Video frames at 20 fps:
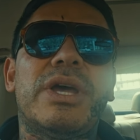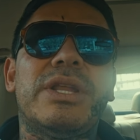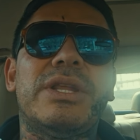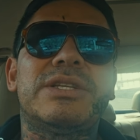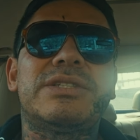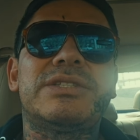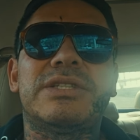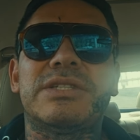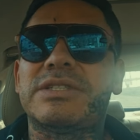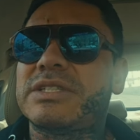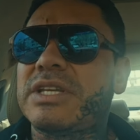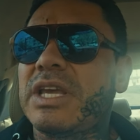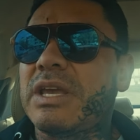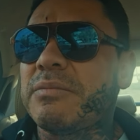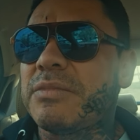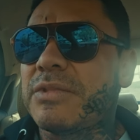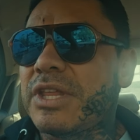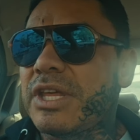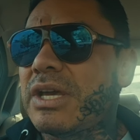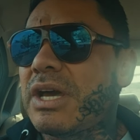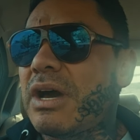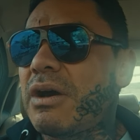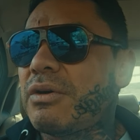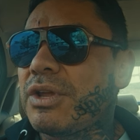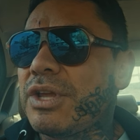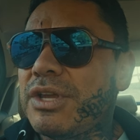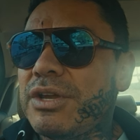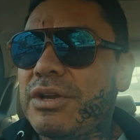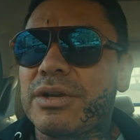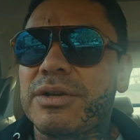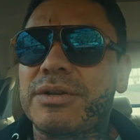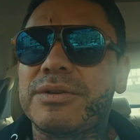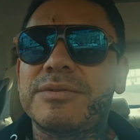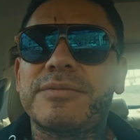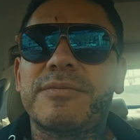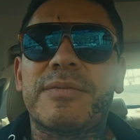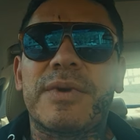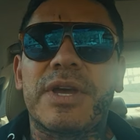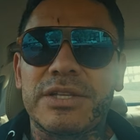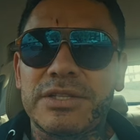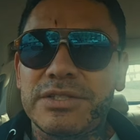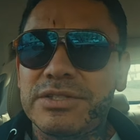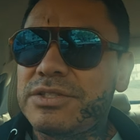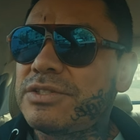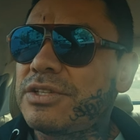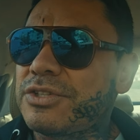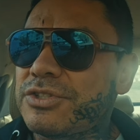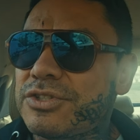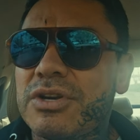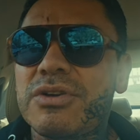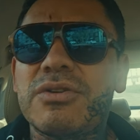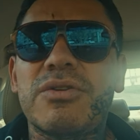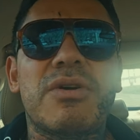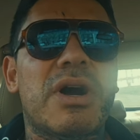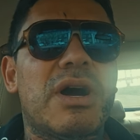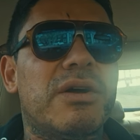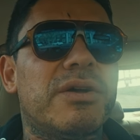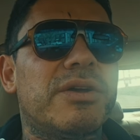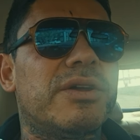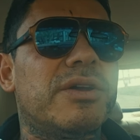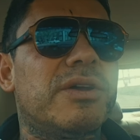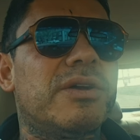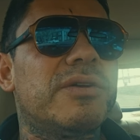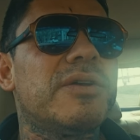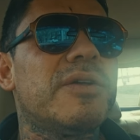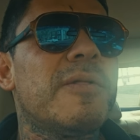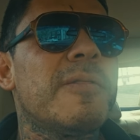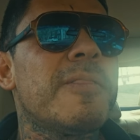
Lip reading: And it's the same thing out here. This is a jungle out here.